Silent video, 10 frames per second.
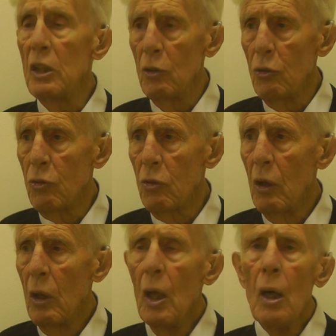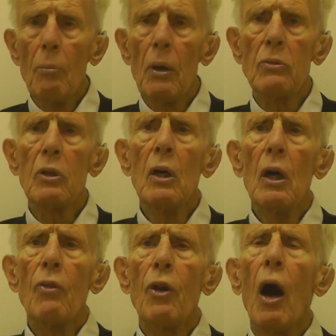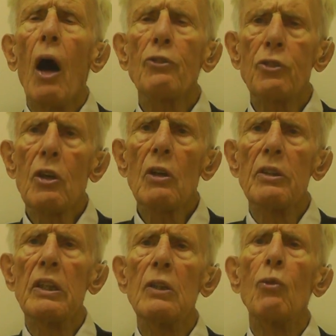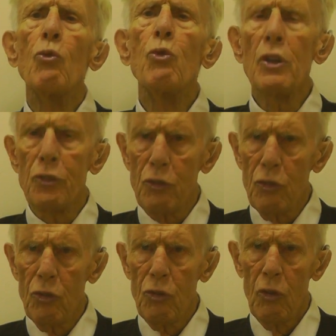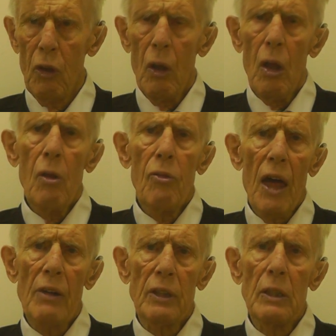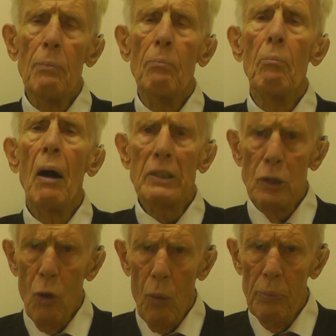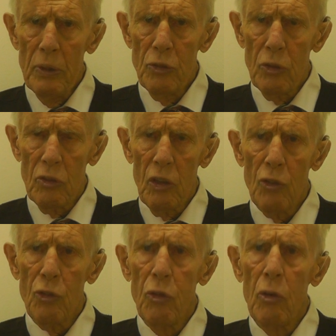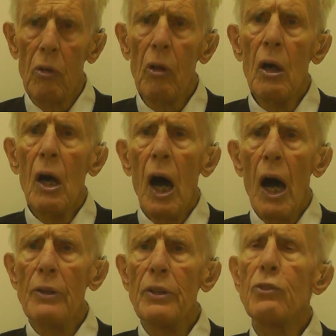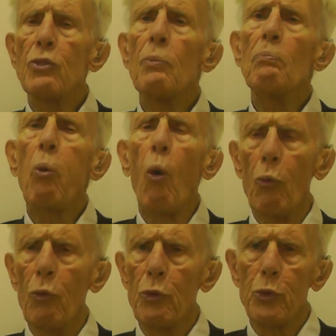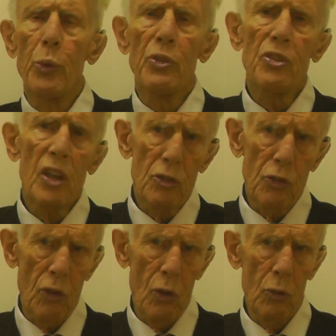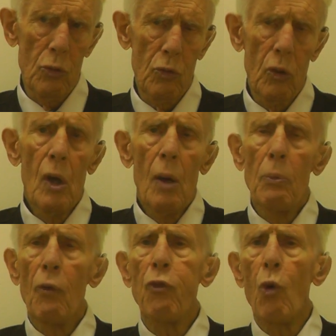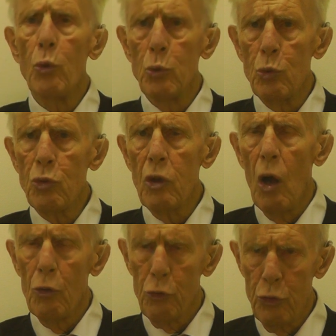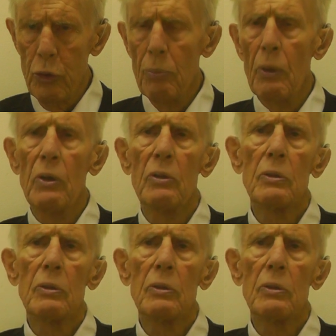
is. But there are certainly risks that it might not be successful, and it's important to assess those before you start treatment.